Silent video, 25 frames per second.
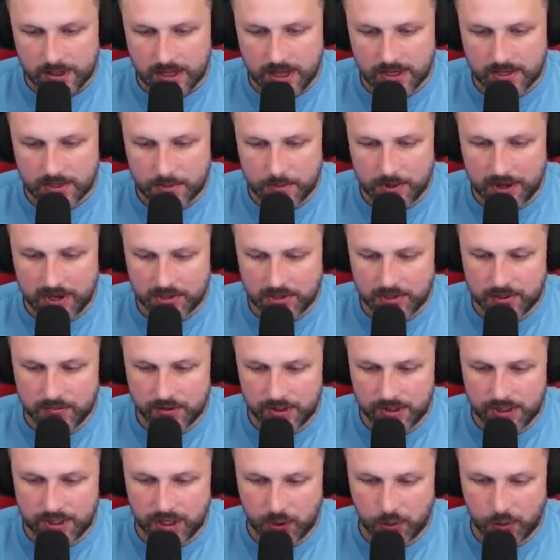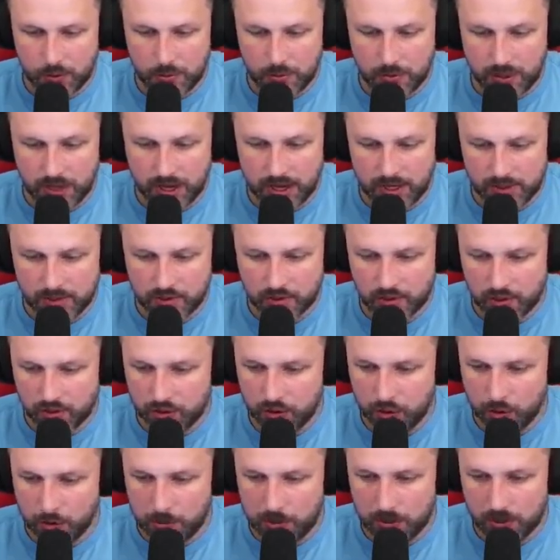passive I did equip, guys. So I
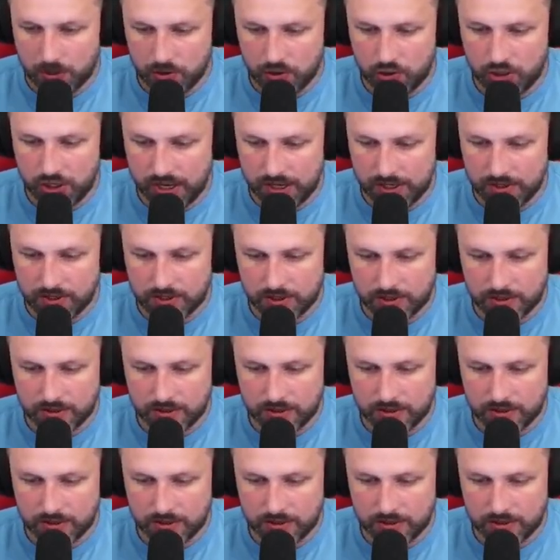do apologise.